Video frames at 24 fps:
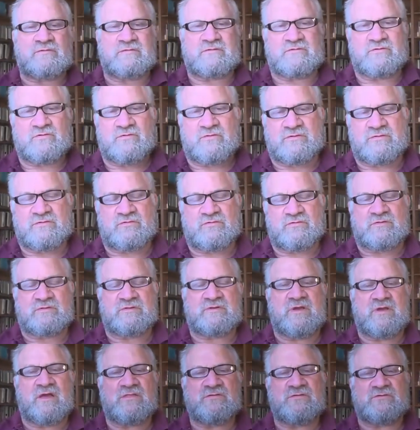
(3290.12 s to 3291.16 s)
towards all
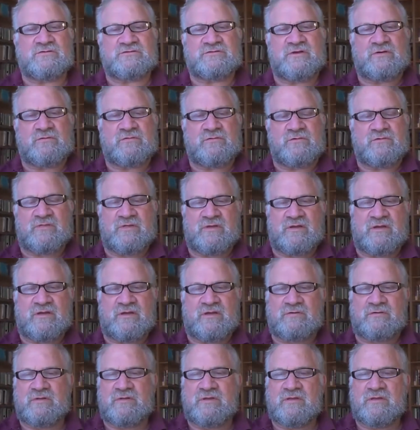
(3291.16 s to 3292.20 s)
the others that were
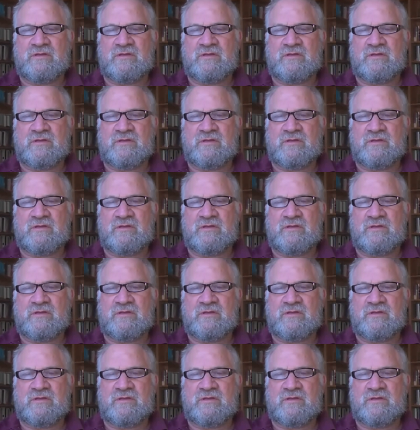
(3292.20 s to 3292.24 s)
there.